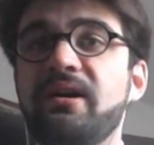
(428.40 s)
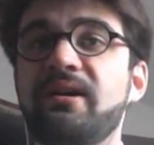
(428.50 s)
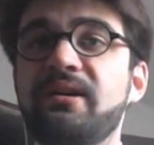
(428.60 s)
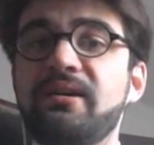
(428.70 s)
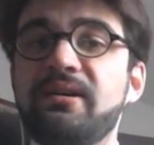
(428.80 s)

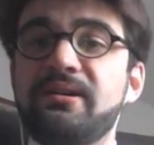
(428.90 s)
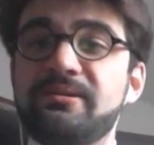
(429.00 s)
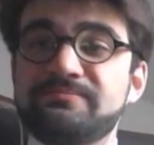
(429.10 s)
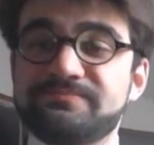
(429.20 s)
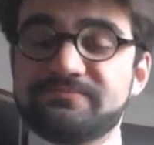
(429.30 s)

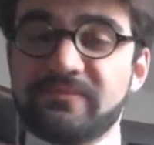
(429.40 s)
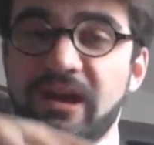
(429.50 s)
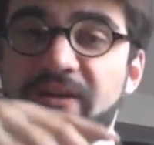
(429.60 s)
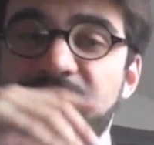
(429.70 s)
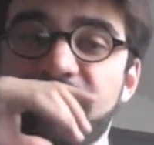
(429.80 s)

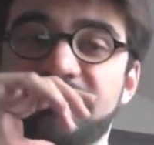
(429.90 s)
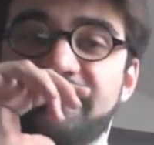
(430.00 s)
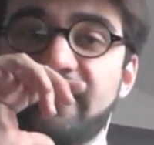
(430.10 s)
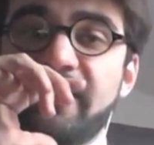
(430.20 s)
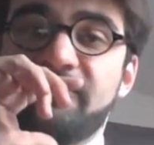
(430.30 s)
I
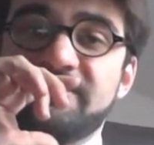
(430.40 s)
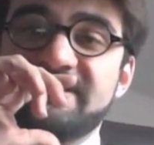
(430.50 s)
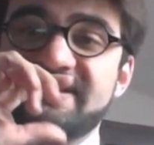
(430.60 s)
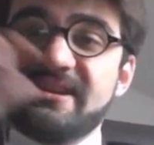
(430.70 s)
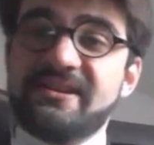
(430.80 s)
won't
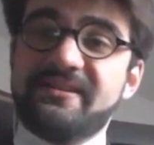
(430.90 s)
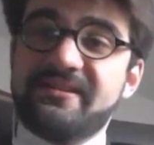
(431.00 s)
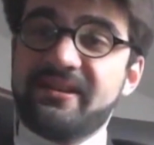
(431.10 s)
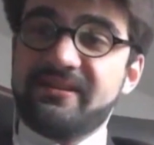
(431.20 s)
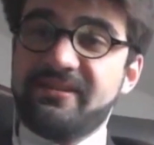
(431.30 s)
say
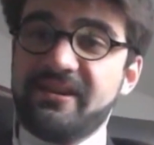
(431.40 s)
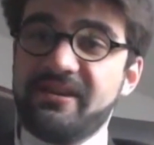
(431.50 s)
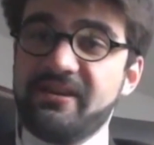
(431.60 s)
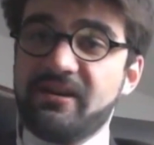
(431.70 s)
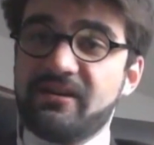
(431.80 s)
that
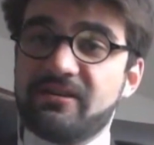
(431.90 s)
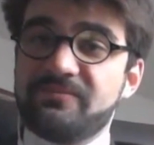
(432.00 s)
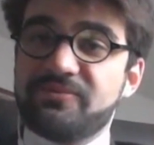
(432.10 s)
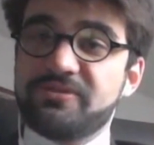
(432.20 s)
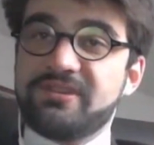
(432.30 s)
they are
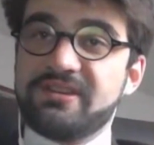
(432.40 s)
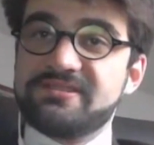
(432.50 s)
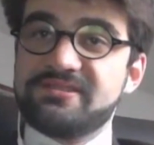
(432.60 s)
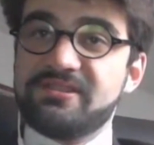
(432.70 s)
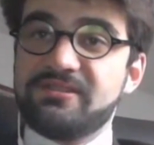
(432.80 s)

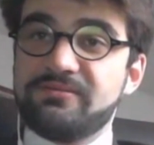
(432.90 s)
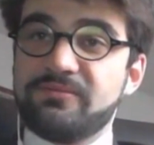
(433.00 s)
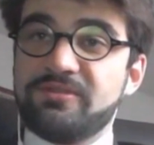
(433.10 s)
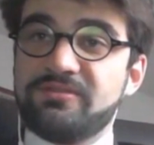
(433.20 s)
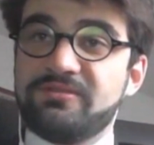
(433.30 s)
broadcasting
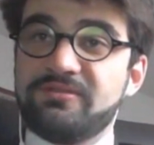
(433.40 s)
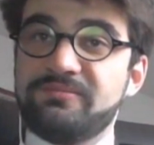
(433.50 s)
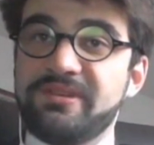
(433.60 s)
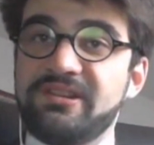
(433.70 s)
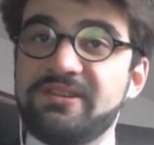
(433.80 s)

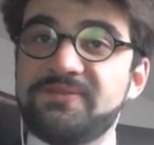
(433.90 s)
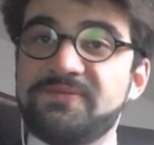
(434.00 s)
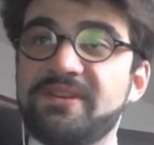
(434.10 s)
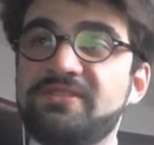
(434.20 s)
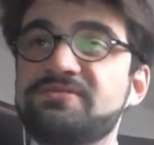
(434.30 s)
mainly
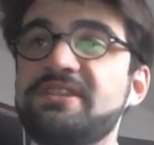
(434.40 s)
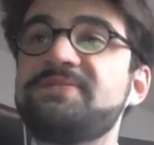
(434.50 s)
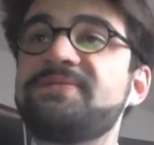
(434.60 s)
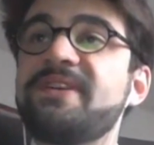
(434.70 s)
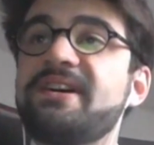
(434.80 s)
fake news.
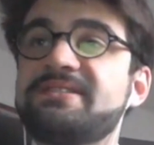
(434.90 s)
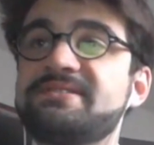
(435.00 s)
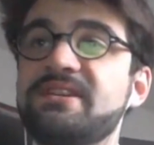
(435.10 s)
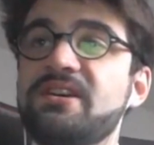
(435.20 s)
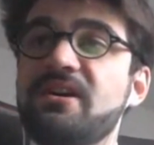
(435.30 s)
In
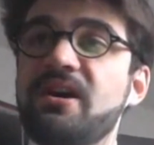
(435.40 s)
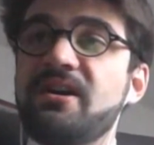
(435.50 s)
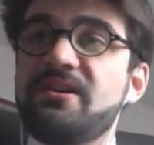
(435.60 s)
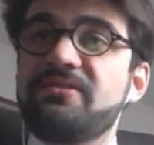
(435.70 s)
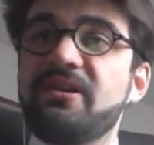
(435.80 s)
fact,
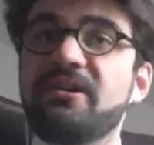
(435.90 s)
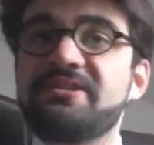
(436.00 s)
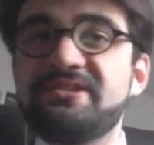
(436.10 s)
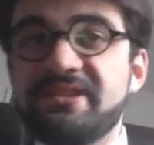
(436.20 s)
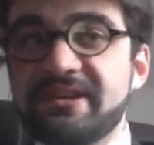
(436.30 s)

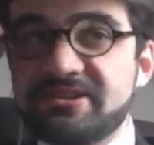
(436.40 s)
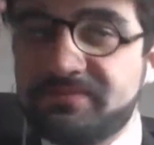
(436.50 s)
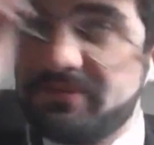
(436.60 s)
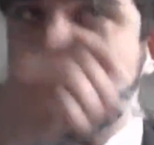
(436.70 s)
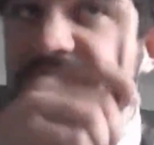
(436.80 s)
RT and
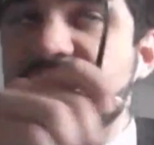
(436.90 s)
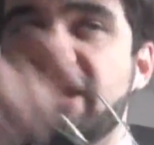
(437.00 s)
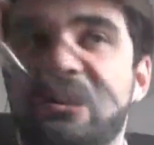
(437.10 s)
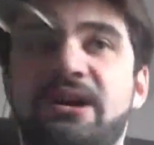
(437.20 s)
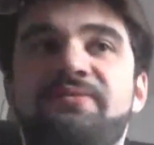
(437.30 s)
Sputnik
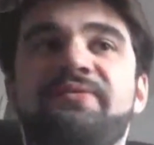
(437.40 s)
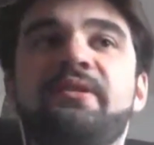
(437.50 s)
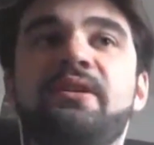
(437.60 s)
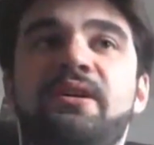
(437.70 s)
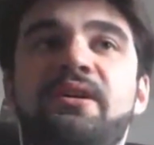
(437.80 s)
have
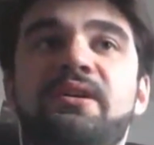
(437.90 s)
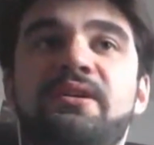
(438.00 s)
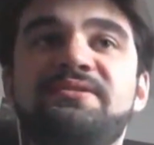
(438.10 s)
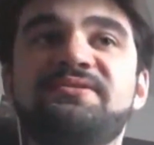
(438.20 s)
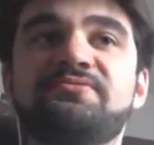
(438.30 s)

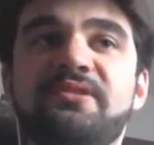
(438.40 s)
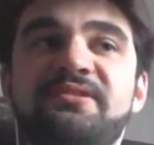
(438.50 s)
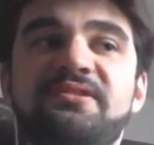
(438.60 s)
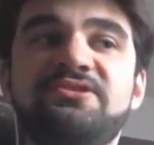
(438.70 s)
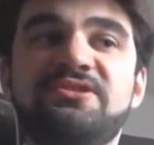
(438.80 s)
a
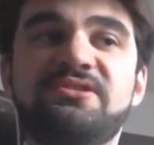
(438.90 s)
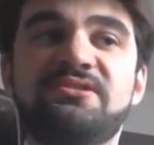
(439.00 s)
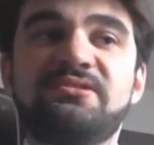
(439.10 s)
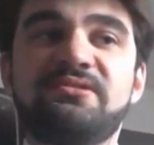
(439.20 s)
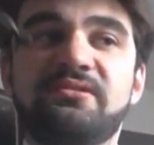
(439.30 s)

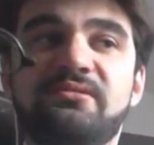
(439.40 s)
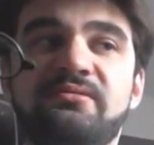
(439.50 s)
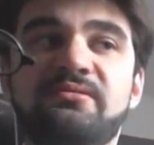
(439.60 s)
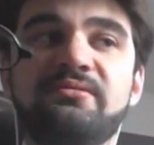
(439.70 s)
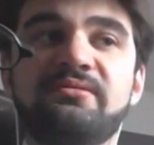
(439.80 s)
strategy
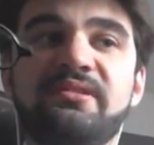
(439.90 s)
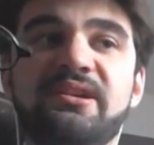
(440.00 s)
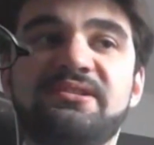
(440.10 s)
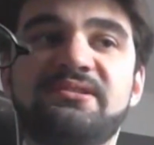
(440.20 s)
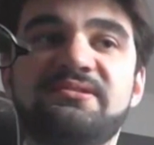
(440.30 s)

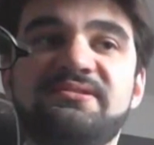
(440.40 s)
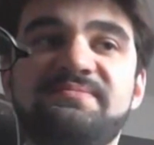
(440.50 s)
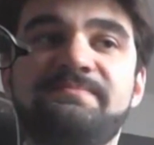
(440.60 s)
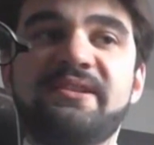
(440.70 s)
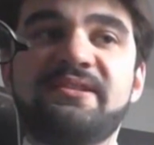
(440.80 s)
that is
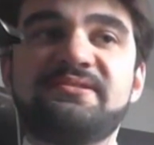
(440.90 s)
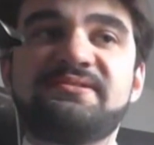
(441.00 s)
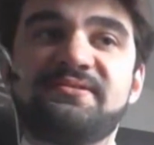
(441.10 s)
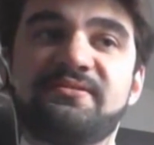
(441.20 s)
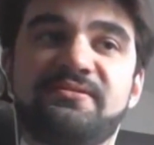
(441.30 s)

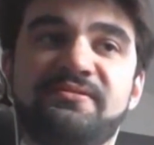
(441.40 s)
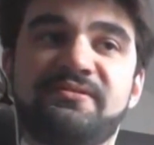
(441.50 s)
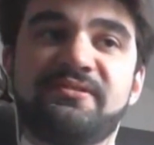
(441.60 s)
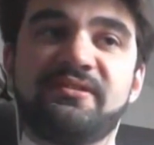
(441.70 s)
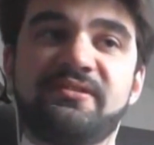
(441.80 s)
based
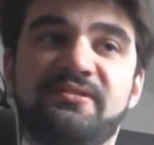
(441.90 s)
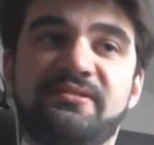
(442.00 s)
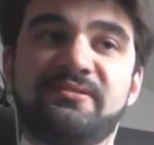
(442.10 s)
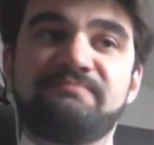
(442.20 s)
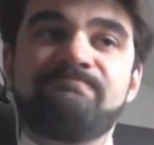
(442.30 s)

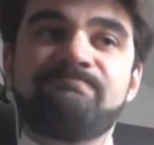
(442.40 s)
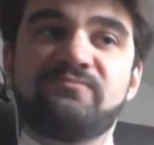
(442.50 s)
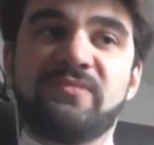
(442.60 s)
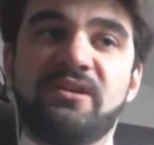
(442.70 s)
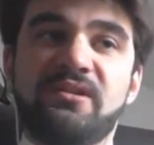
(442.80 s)

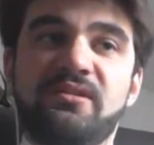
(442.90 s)
on